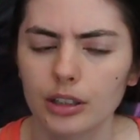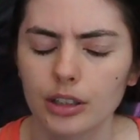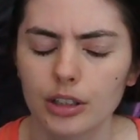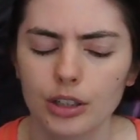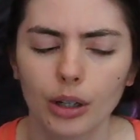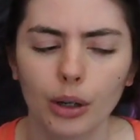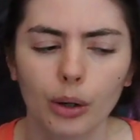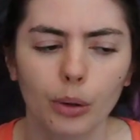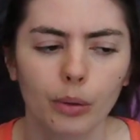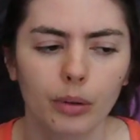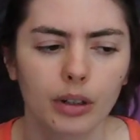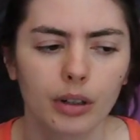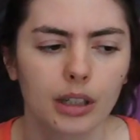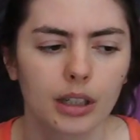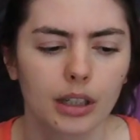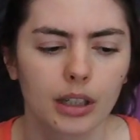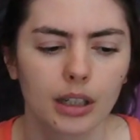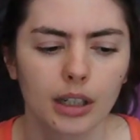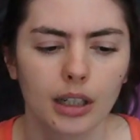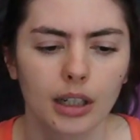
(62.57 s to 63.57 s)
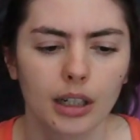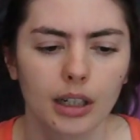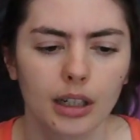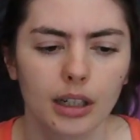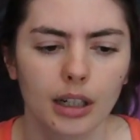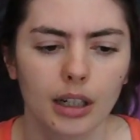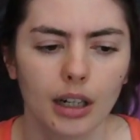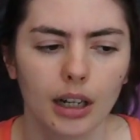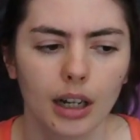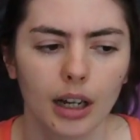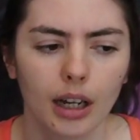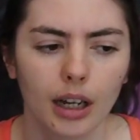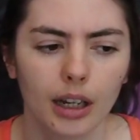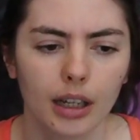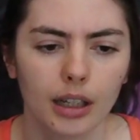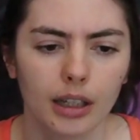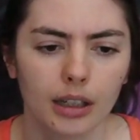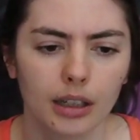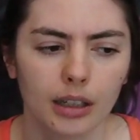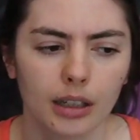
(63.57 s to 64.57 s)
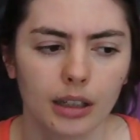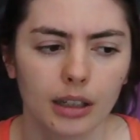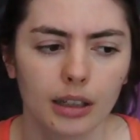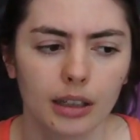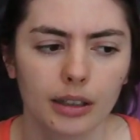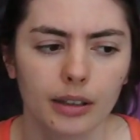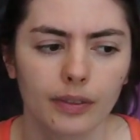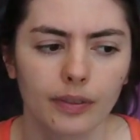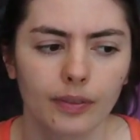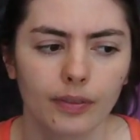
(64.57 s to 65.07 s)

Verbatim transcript: So I uh